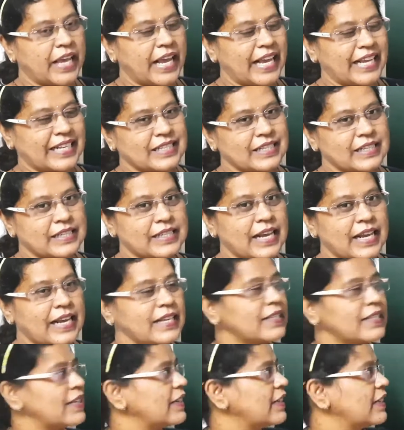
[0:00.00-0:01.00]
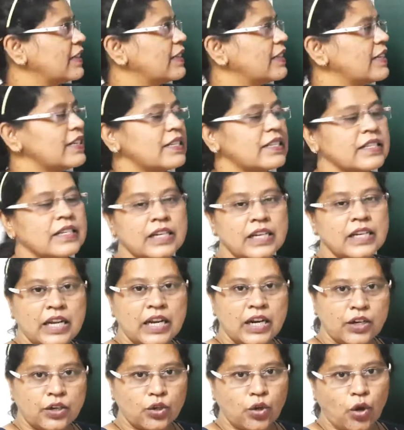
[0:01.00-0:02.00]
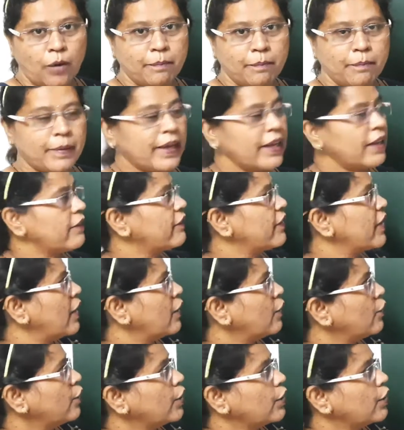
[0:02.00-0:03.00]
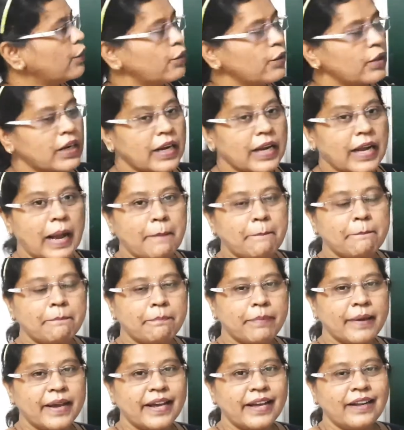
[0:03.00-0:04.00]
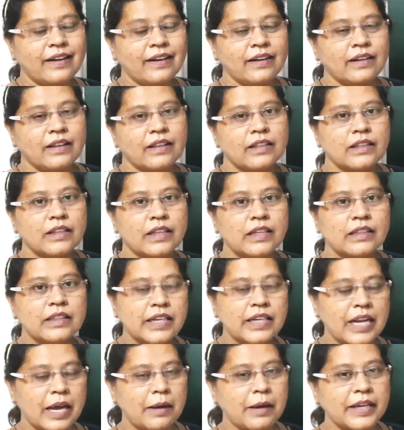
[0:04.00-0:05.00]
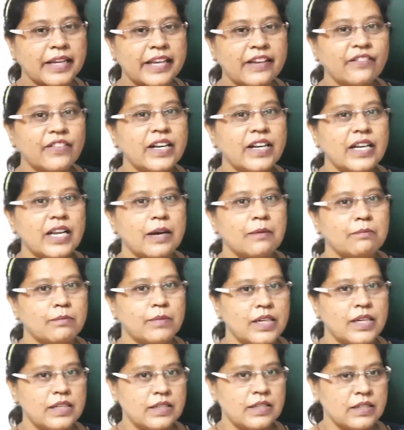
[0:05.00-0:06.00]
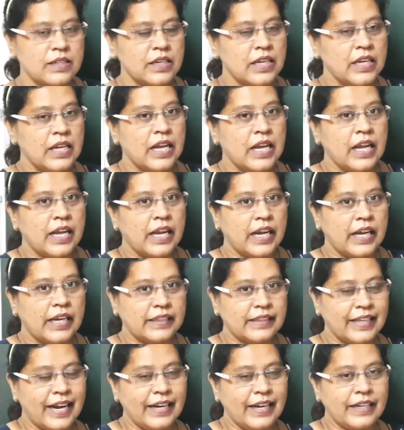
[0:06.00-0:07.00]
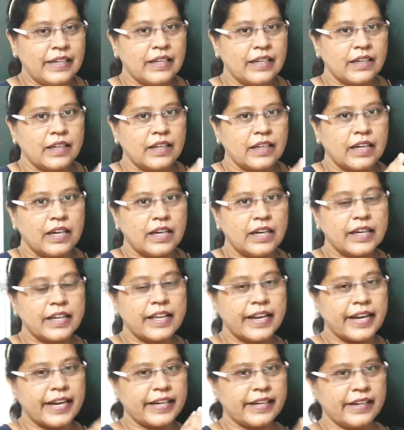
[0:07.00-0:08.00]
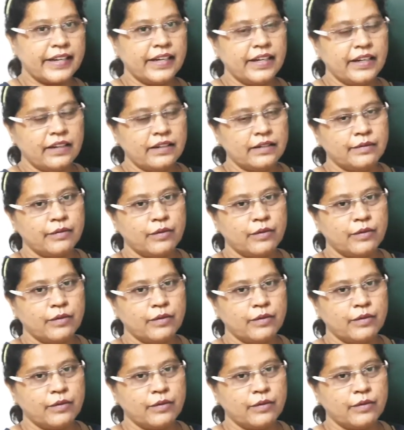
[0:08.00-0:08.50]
exercise or in this topic, we are going to compare the given numbers, that a greater